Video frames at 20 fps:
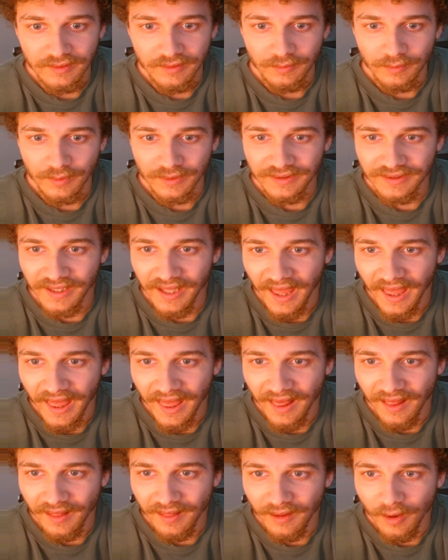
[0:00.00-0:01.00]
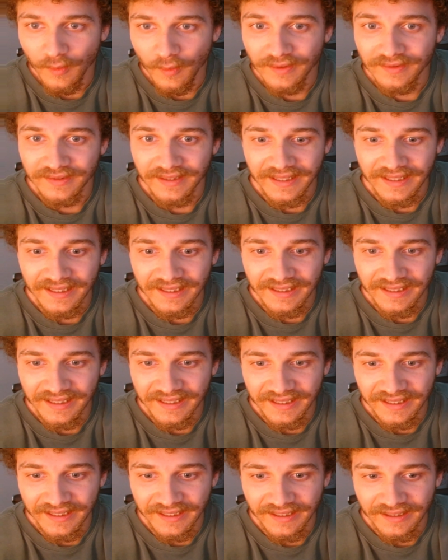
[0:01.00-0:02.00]
What the hell? Oh, he's
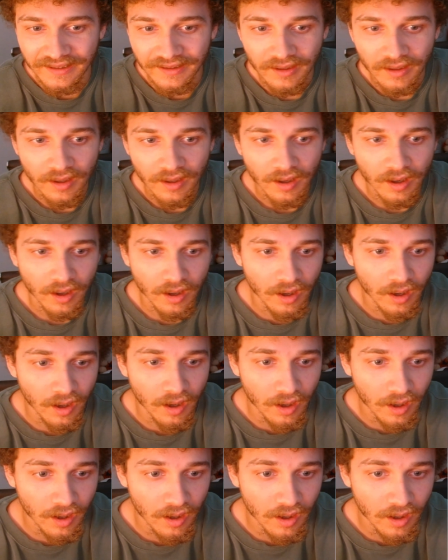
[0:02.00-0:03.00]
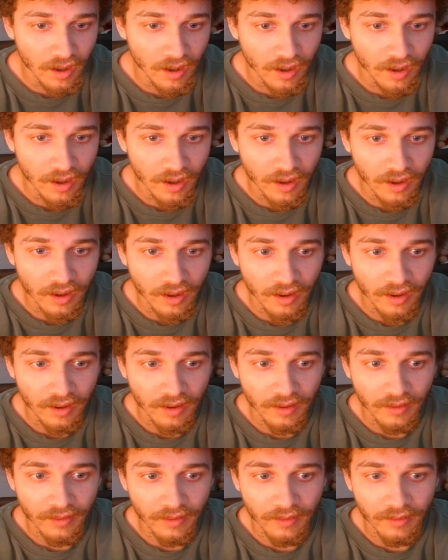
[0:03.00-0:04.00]
healing.
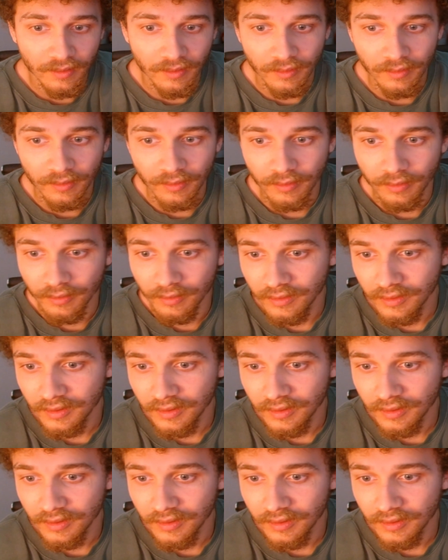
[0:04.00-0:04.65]
Oh.